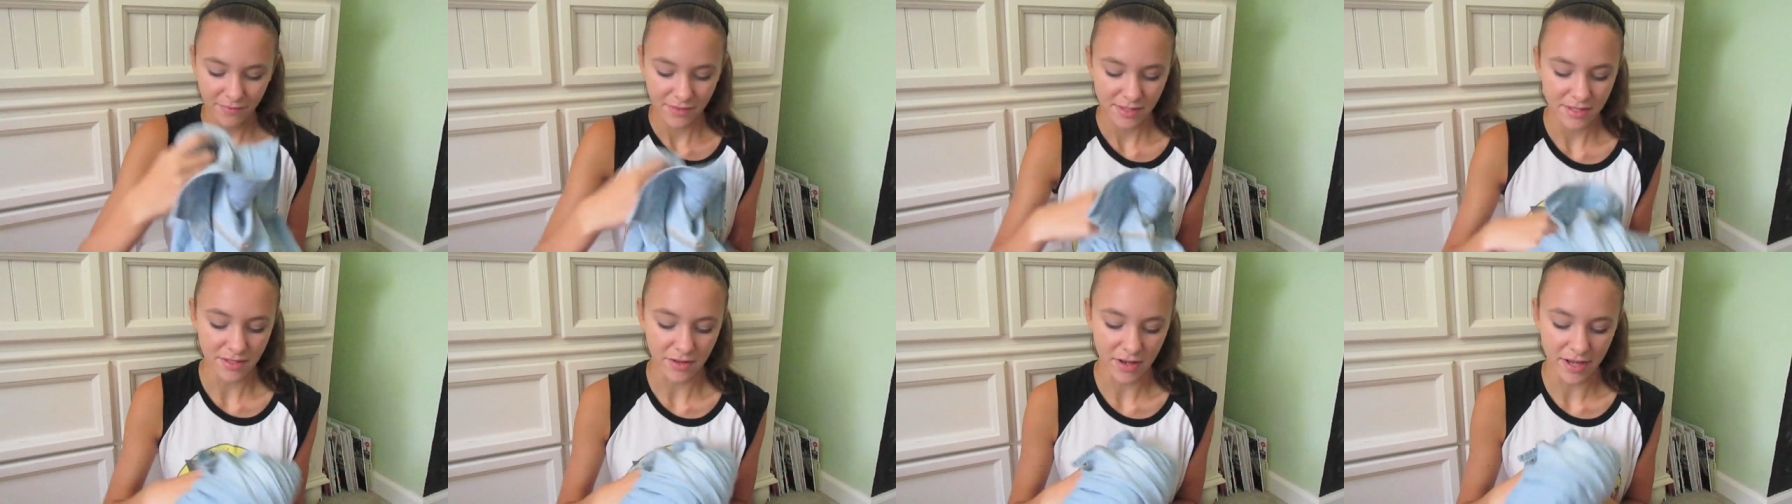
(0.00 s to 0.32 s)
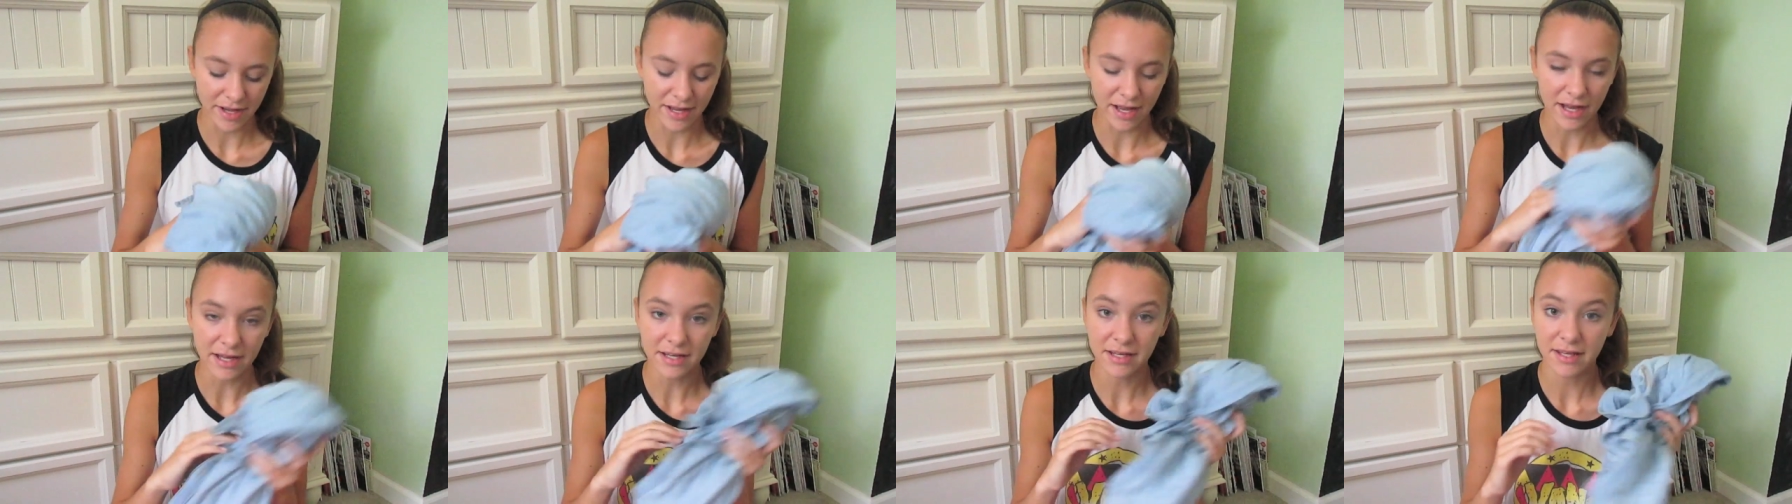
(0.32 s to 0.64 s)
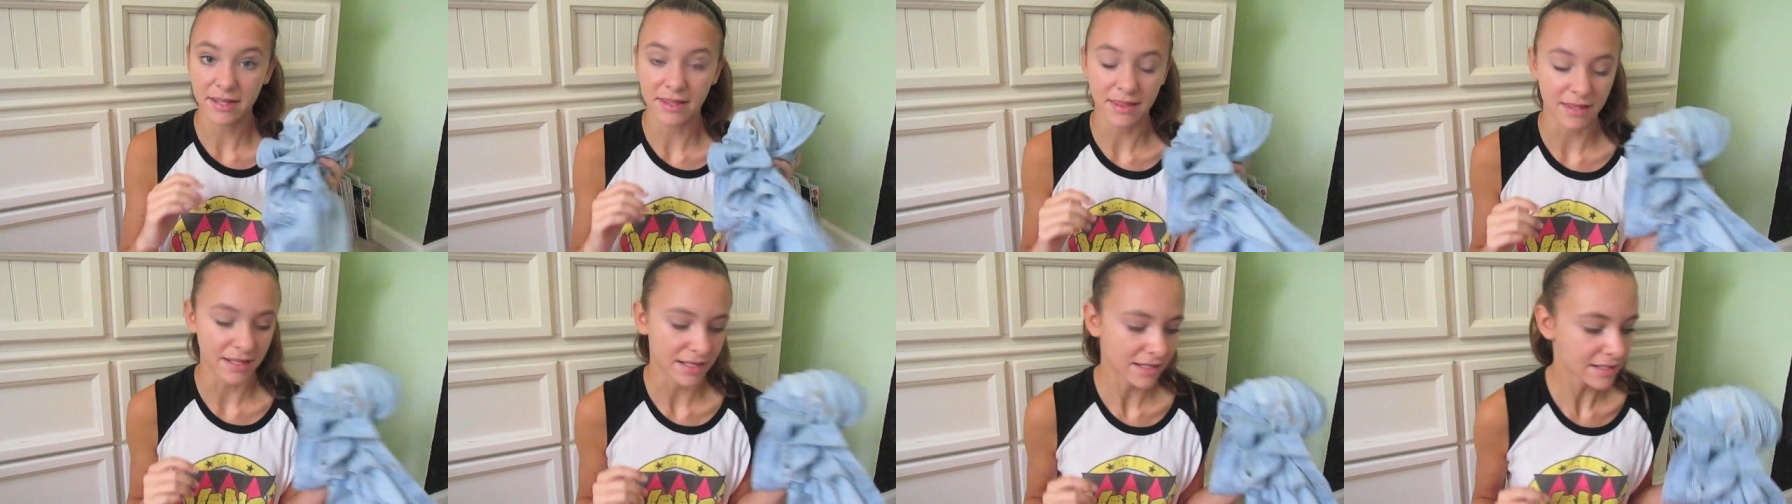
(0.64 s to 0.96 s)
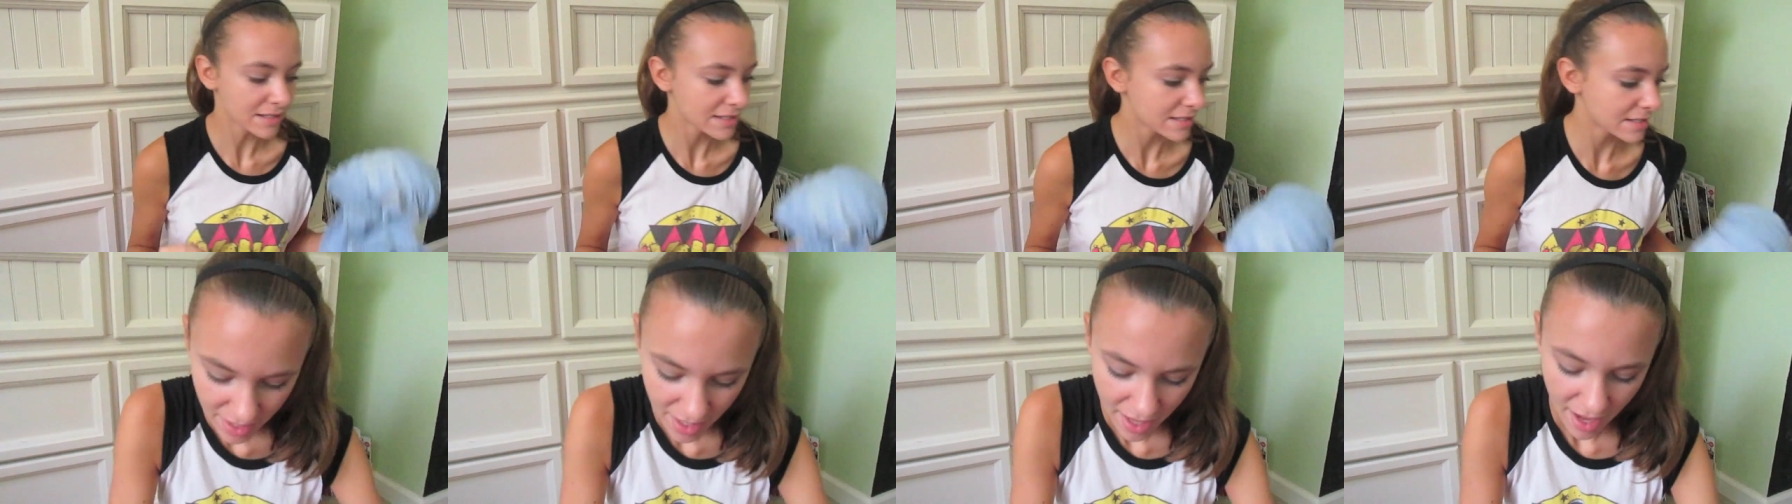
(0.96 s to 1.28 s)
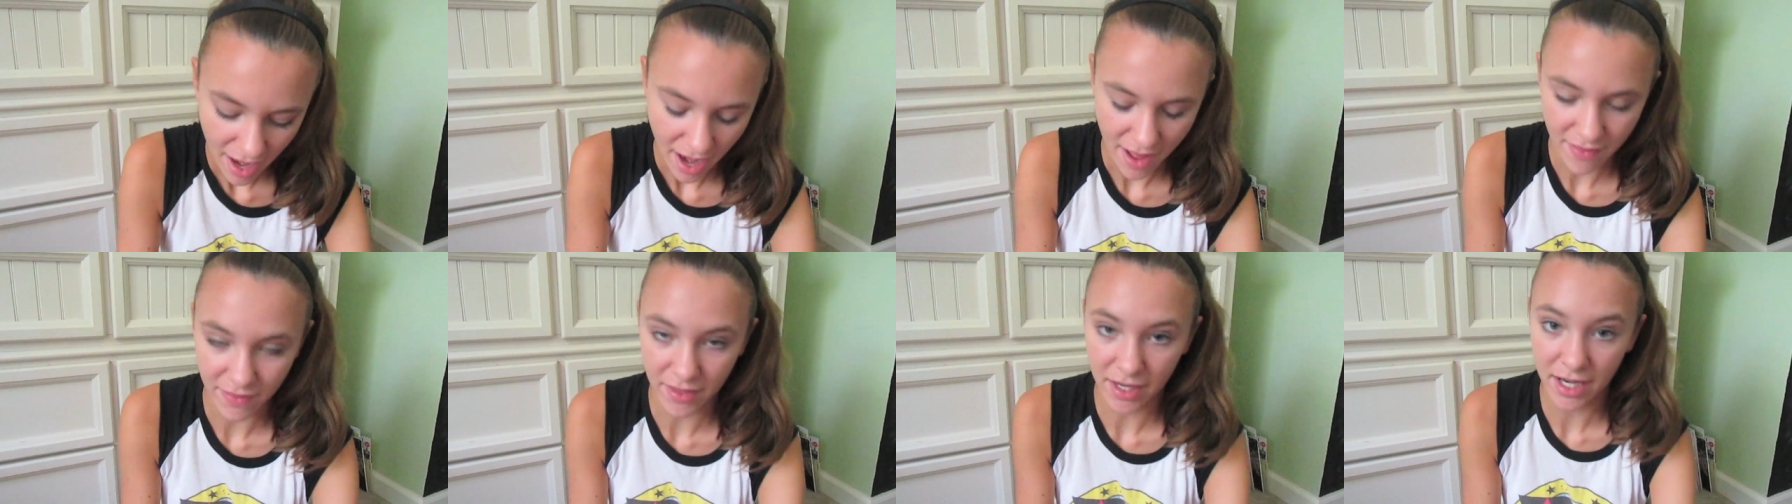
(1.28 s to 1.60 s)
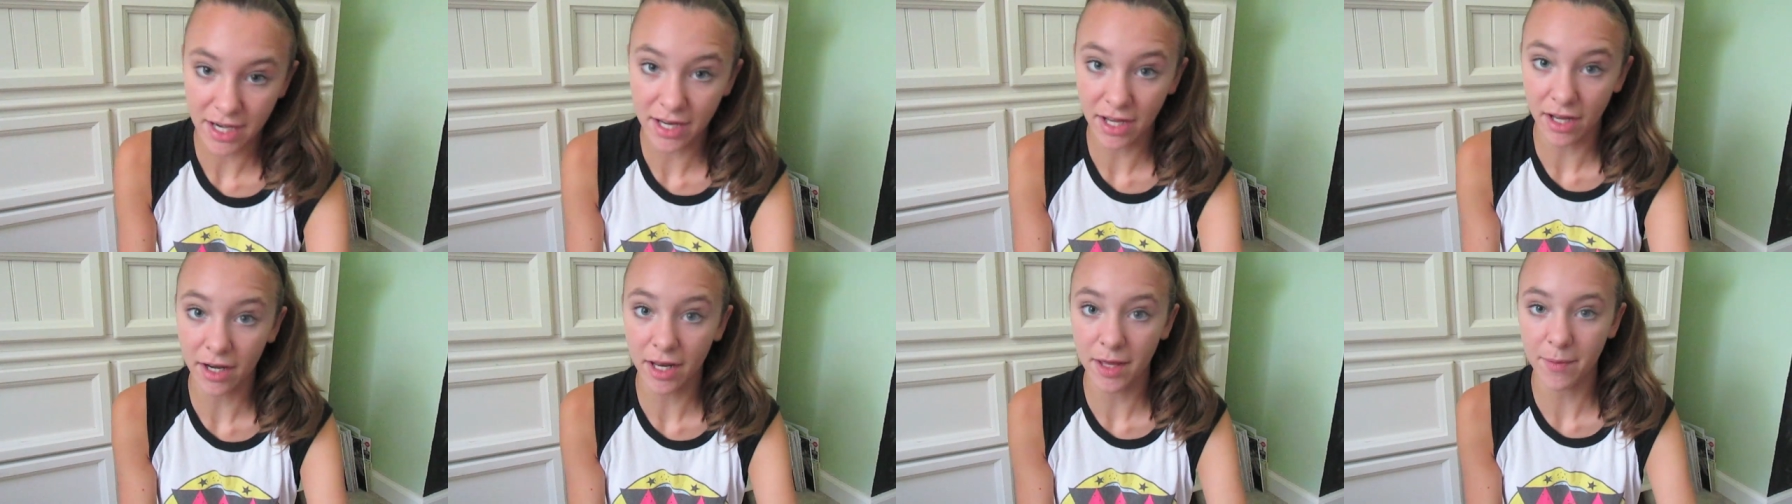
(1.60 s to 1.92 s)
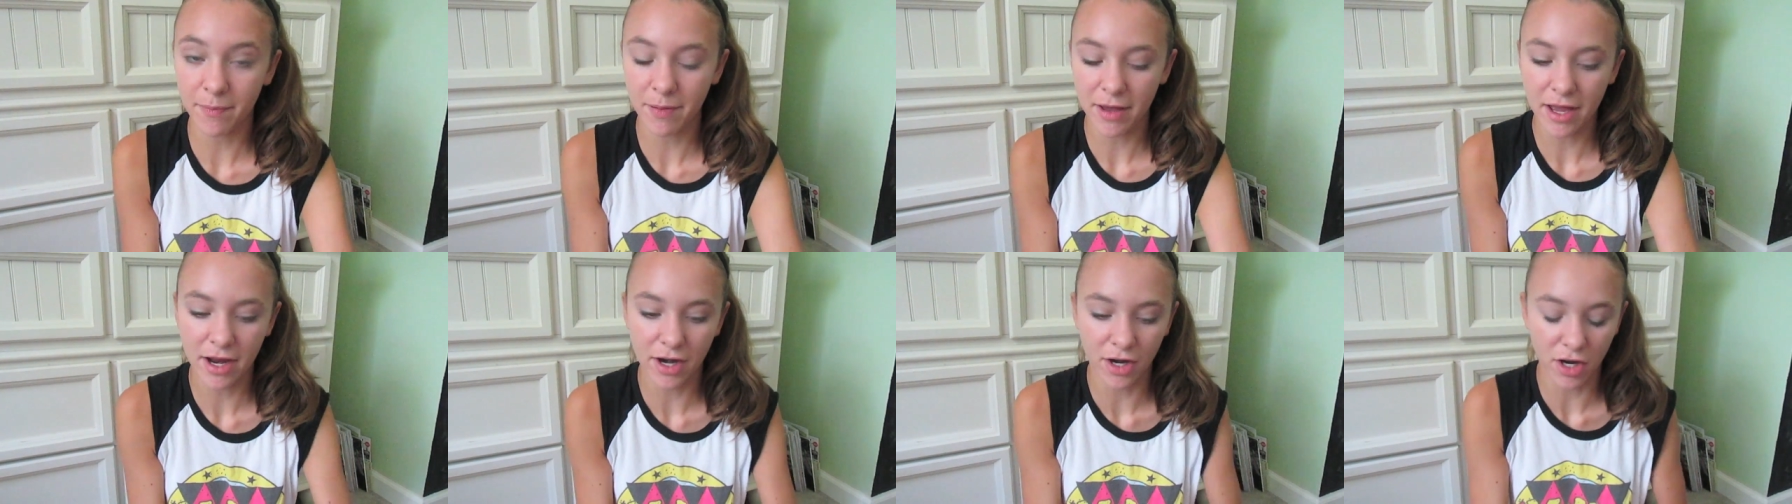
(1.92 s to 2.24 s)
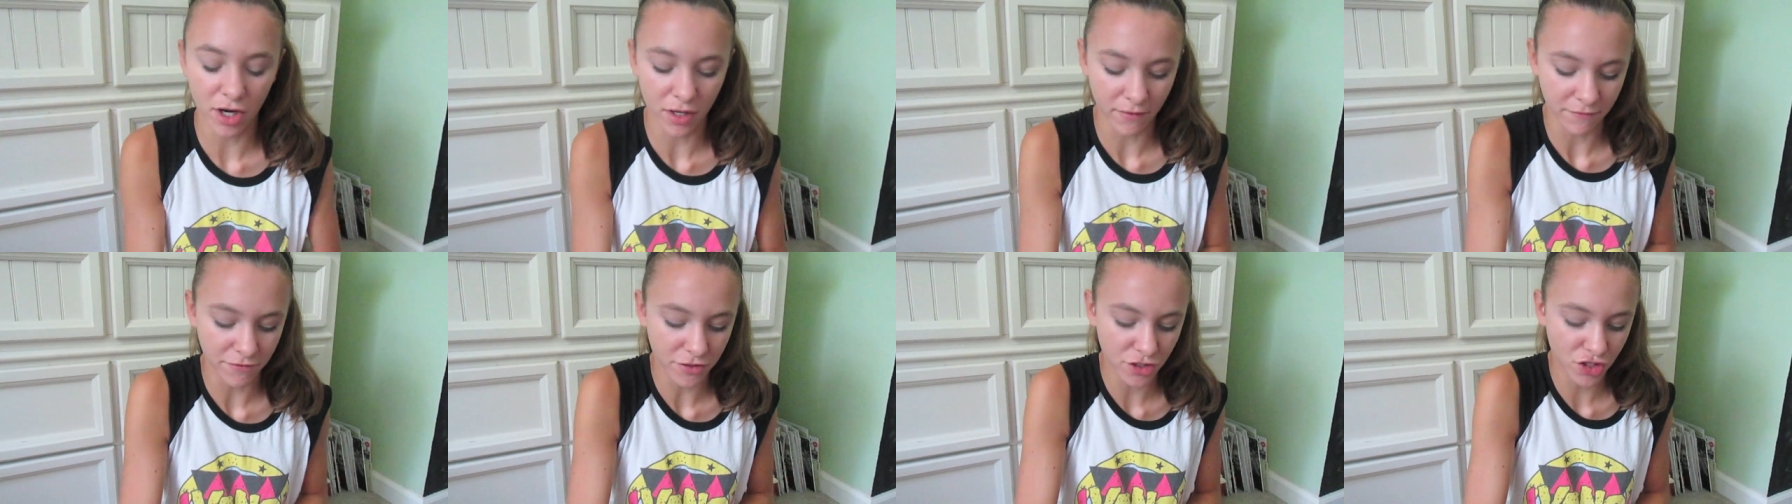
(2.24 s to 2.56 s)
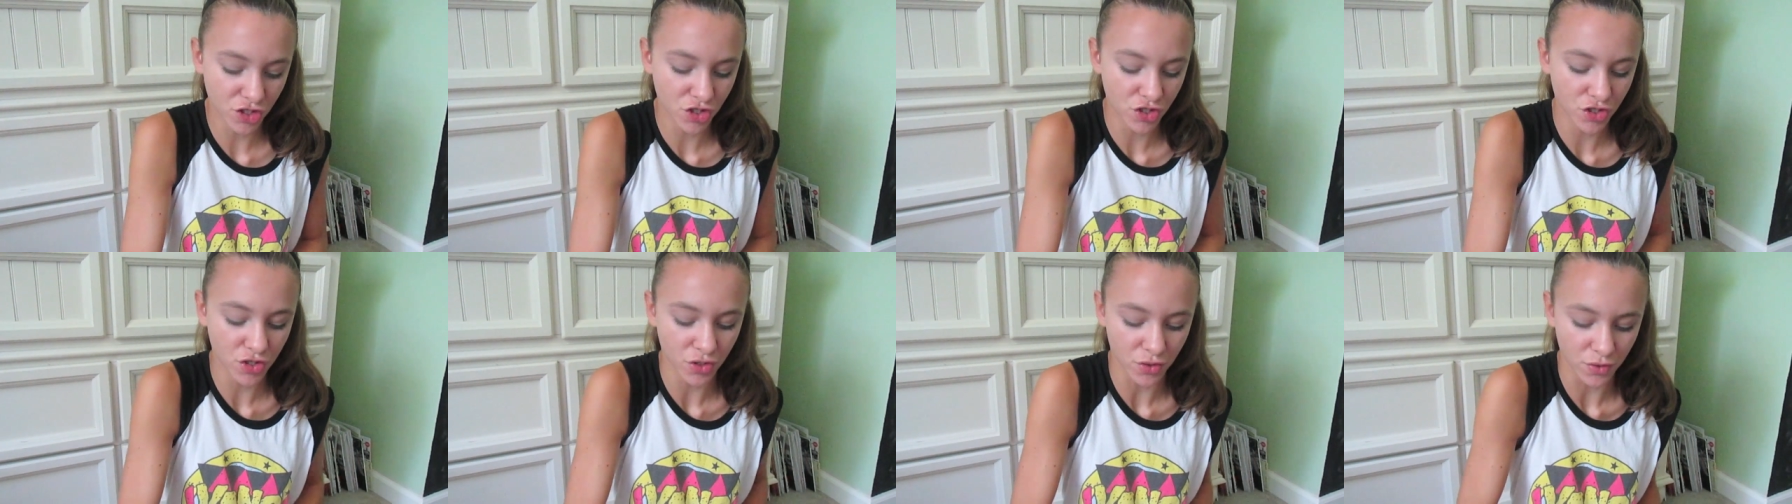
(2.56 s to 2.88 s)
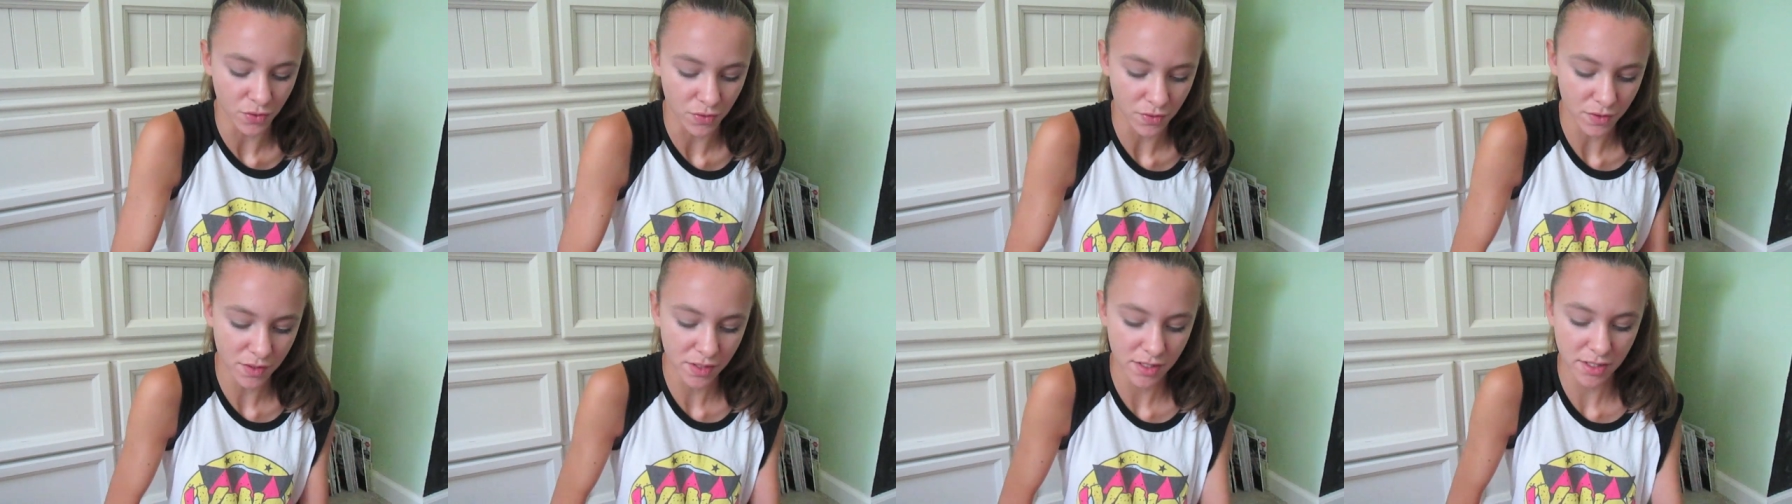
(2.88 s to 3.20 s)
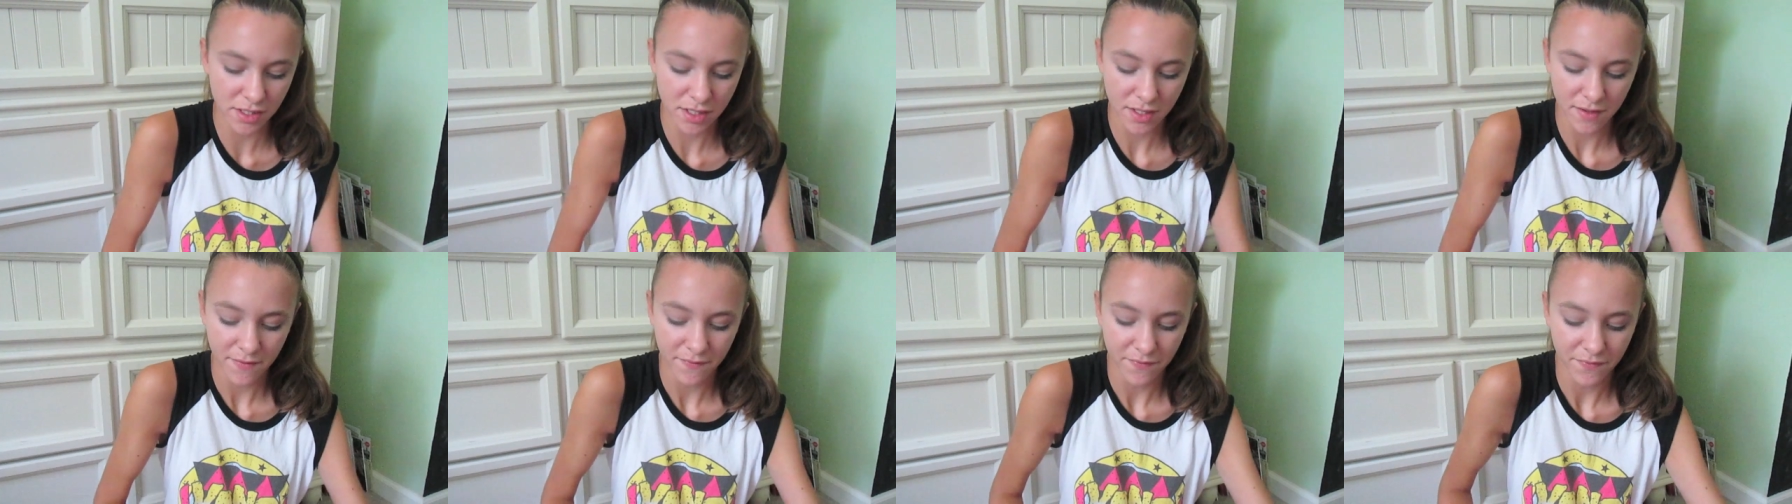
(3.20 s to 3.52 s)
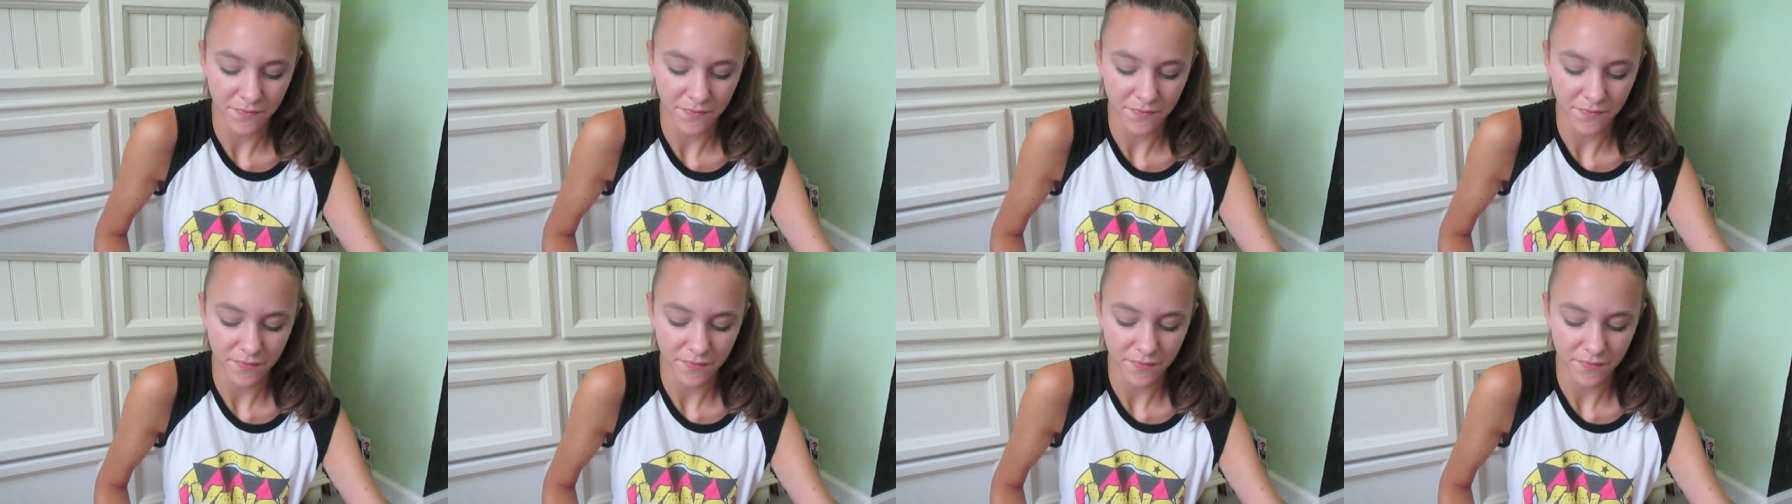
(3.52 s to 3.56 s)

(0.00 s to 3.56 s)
So I got this. And then I got a pair of shoes.